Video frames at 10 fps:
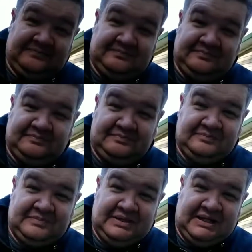
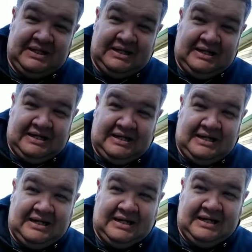
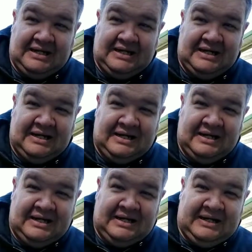
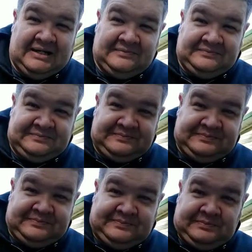
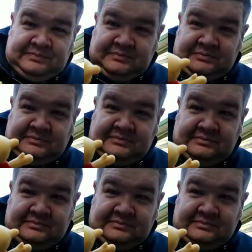[no speech]